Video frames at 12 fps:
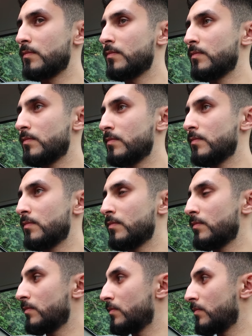
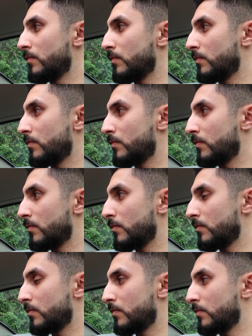
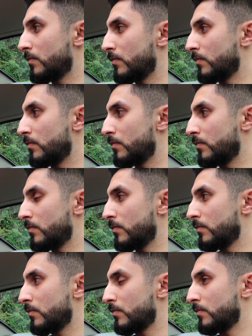
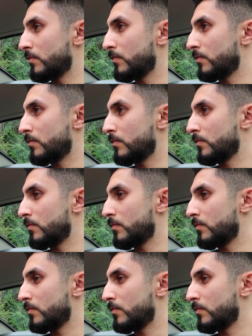(not speaking)